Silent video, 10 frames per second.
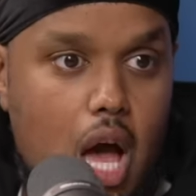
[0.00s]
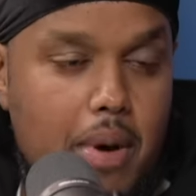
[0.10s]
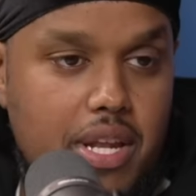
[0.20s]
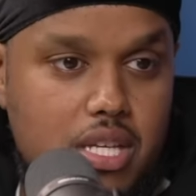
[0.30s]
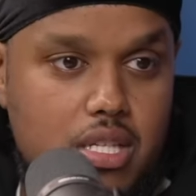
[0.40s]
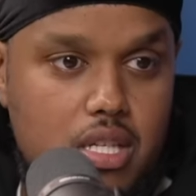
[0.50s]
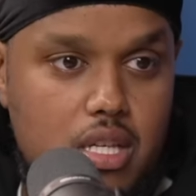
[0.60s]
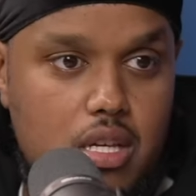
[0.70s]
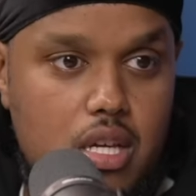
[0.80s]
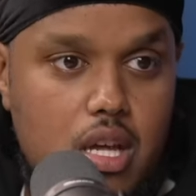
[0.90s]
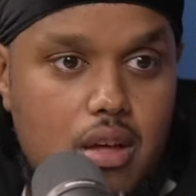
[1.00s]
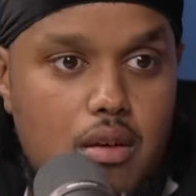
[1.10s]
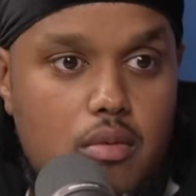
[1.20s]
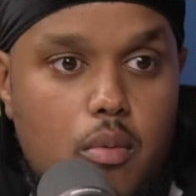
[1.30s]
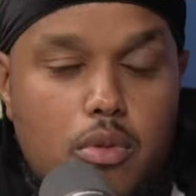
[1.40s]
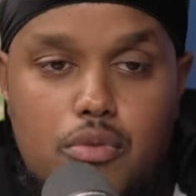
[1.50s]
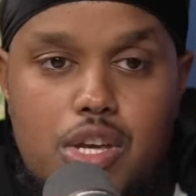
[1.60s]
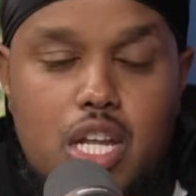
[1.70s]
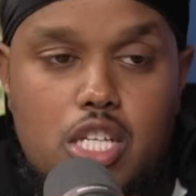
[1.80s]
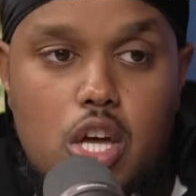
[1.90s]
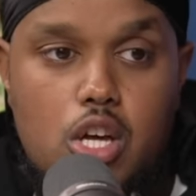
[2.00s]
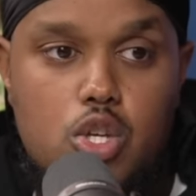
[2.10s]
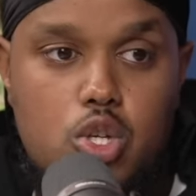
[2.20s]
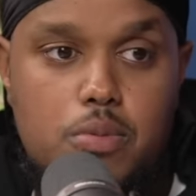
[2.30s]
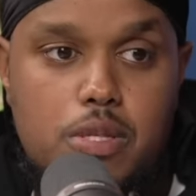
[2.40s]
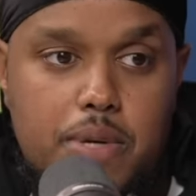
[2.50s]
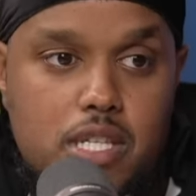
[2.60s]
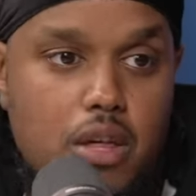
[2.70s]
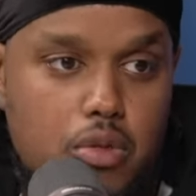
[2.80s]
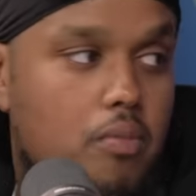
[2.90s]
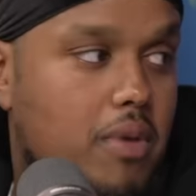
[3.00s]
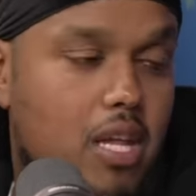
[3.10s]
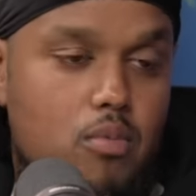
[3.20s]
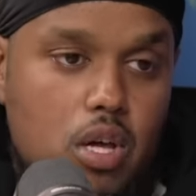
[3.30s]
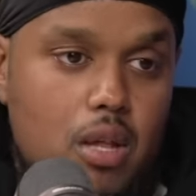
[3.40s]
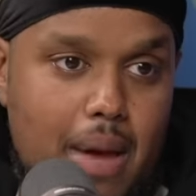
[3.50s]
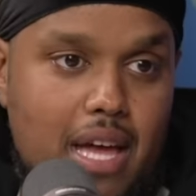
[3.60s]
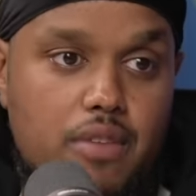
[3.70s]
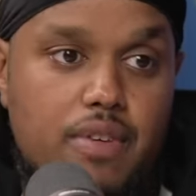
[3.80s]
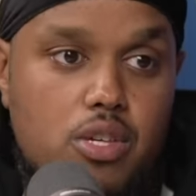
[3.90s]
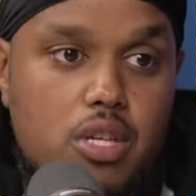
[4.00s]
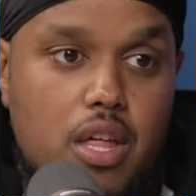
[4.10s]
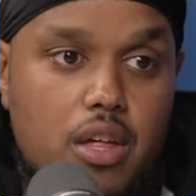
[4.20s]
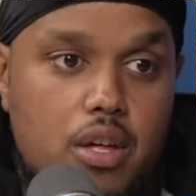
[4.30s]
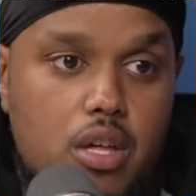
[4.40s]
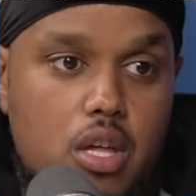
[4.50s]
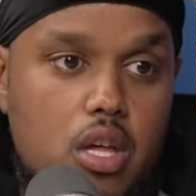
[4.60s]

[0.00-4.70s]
How about this? The reason I started YouTube is because I thought me and him were gonna bang out videos together.